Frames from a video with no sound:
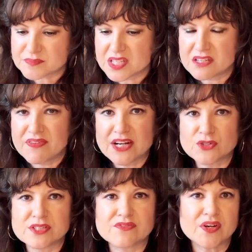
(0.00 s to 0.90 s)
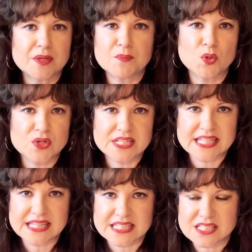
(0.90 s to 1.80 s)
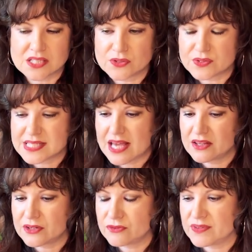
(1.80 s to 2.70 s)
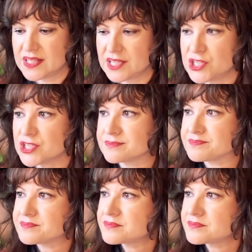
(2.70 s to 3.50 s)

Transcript: And the factory is very important in this little village.